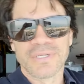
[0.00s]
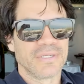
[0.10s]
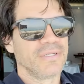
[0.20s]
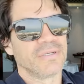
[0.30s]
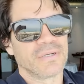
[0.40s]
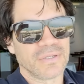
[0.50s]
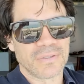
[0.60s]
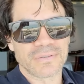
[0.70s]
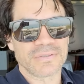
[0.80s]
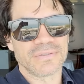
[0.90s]
you know,
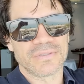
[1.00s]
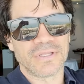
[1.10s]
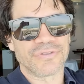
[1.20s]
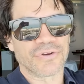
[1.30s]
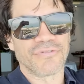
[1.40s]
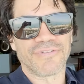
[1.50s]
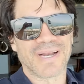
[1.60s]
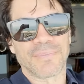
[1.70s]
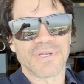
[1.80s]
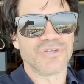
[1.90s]
that their
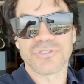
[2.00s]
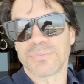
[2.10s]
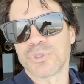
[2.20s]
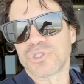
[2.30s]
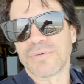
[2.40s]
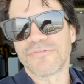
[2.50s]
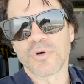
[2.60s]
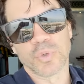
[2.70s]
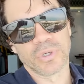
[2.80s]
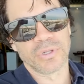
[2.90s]
environment doesn't push them
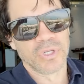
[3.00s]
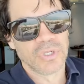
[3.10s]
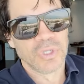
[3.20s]
forward.